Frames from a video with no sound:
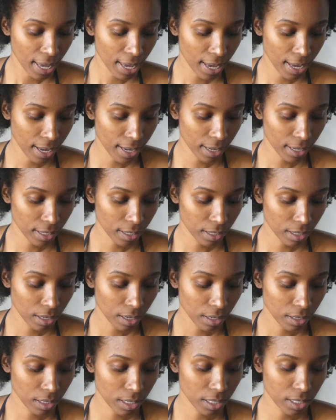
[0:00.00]
in
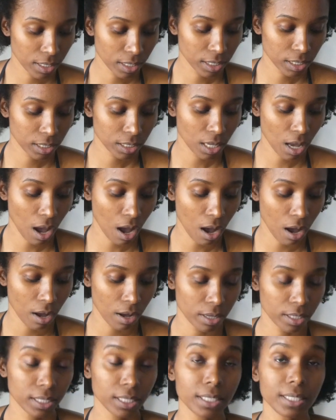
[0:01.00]
this
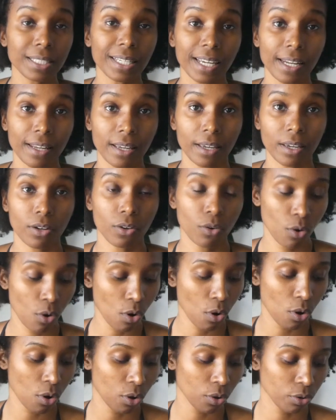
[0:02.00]
city
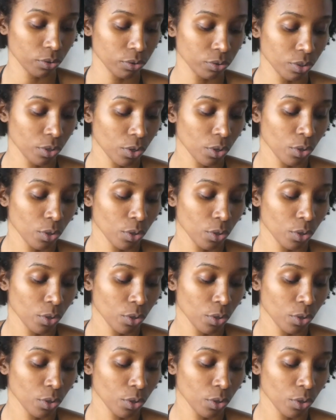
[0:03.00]
called